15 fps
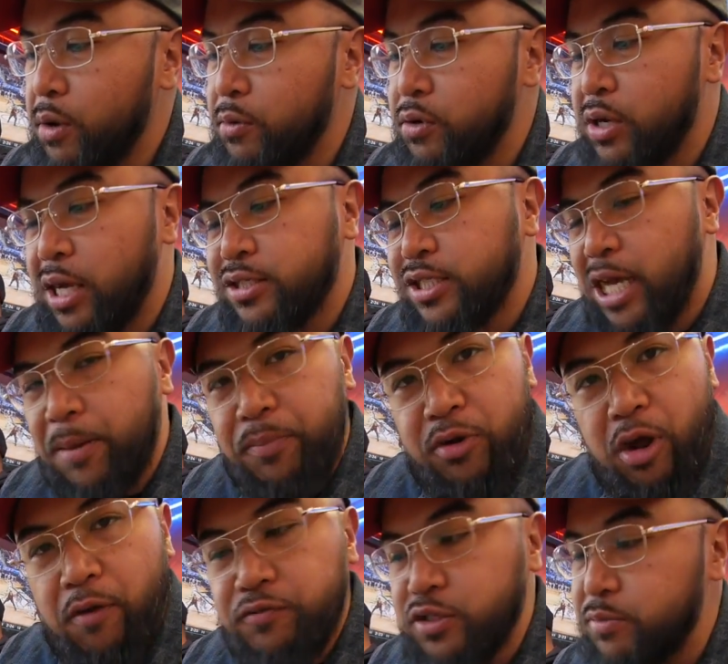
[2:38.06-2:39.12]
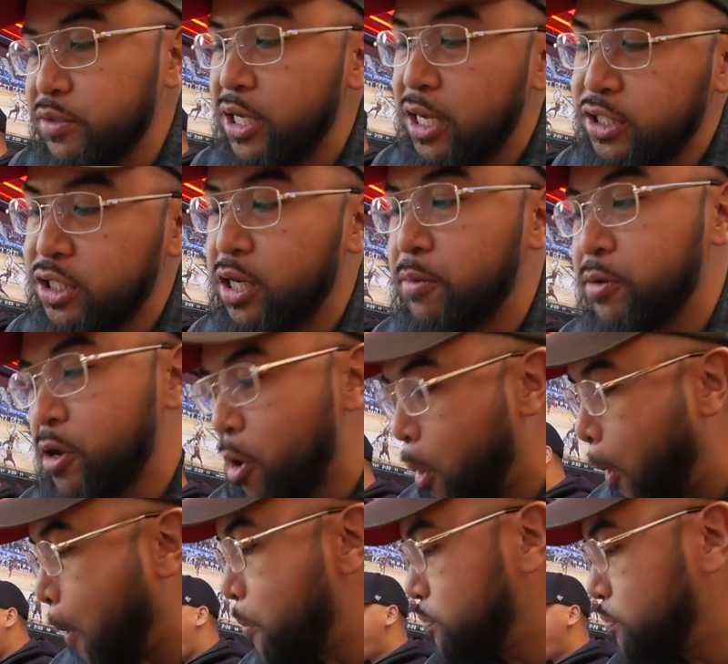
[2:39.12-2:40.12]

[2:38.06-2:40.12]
We gotta top it off with some ketchup, you know?